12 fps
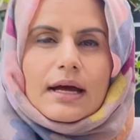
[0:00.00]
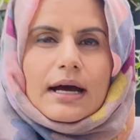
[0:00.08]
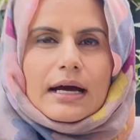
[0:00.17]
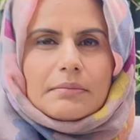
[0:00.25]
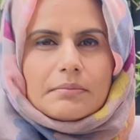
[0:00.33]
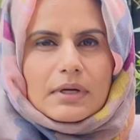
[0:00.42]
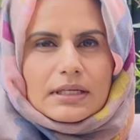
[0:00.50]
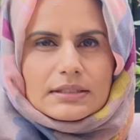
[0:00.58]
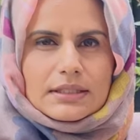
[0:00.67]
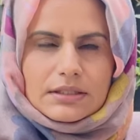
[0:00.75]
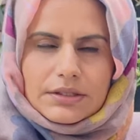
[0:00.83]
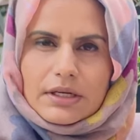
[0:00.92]
I
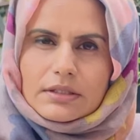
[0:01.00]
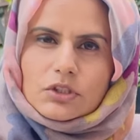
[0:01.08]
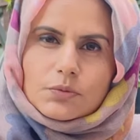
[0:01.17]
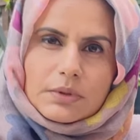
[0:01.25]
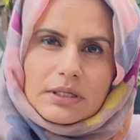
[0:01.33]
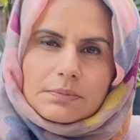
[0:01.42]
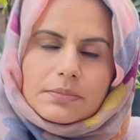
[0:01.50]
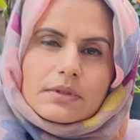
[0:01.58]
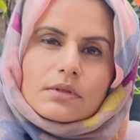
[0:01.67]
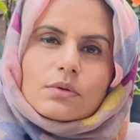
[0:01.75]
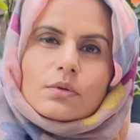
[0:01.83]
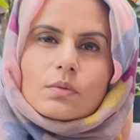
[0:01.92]
must encourage
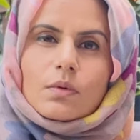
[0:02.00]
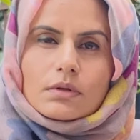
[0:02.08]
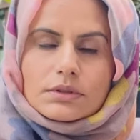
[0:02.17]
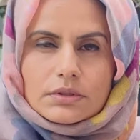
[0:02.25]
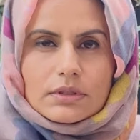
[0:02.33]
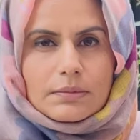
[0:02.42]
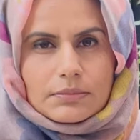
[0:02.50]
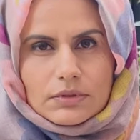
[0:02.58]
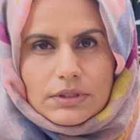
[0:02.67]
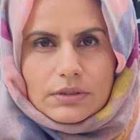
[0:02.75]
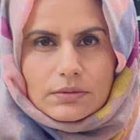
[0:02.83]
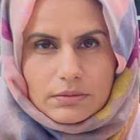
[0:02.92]
people who want to come to
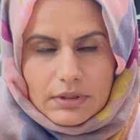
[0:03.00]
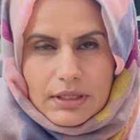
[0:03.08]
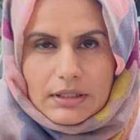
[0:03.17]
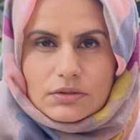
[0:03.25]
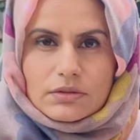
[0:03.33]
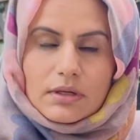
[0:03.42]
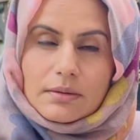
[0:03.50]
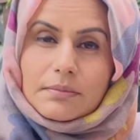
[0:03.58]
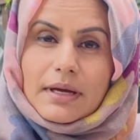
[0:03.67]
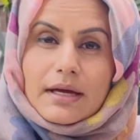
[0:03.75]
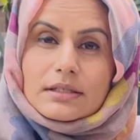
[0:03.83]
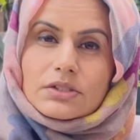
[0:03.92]
the UK to
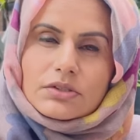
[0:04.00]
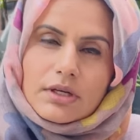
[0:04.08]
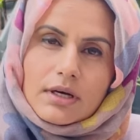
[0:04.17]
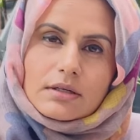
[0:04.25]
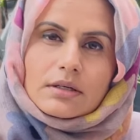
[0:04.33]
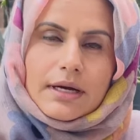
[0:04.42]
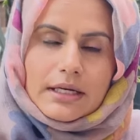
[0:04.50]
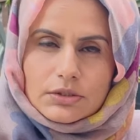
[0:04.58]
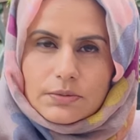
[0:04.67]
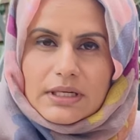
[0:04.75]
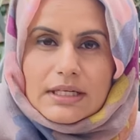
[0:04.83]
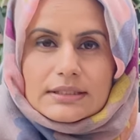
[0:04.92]
come as young
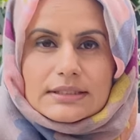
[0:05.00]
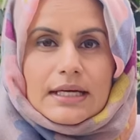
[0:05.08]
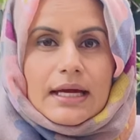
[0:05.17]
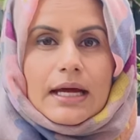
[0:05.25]
graduates.